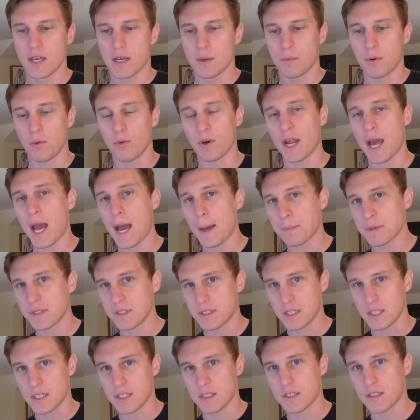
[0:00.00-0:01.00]
But what
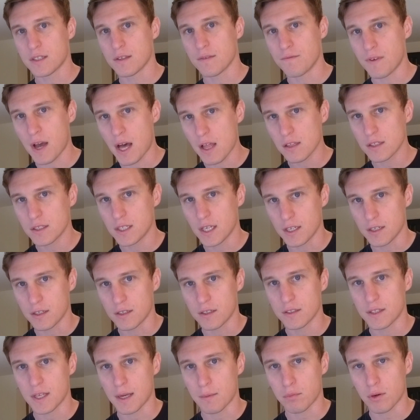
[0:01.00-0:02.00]
happens is the
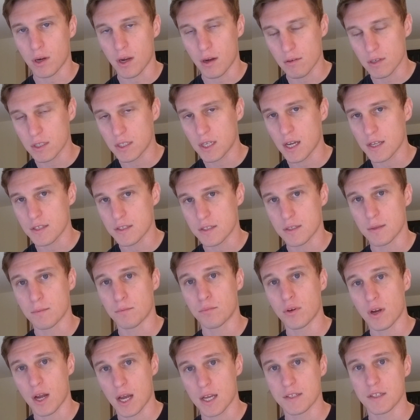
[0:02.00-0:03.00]
validator that prioritizes and
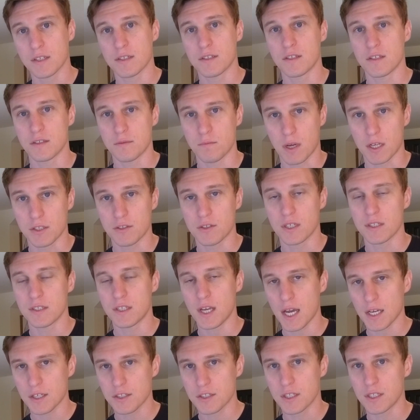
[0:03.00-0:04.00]
processes my
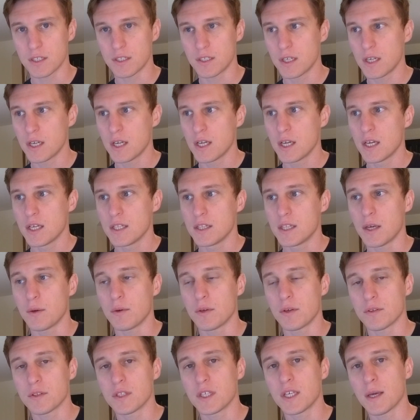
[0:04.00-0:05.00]
transaction, they
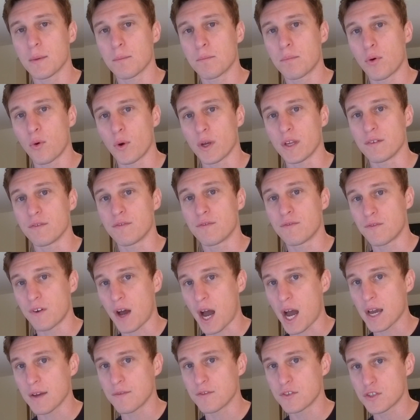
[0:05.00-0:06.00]
would only get
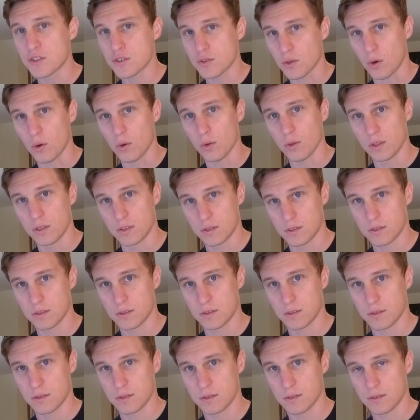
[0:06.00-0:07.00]
0.5 SOL,
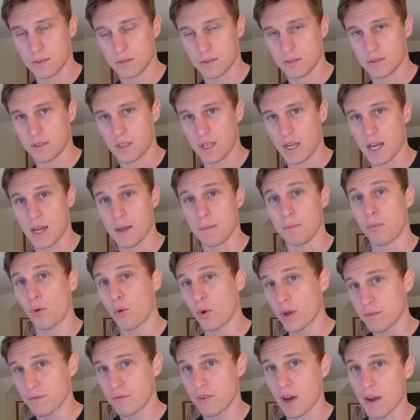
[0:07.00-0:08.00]
and
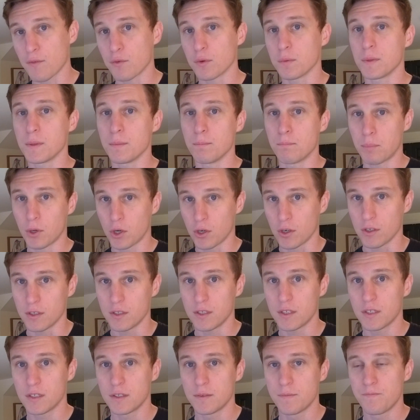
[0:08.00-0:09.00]
0.5 would be burned.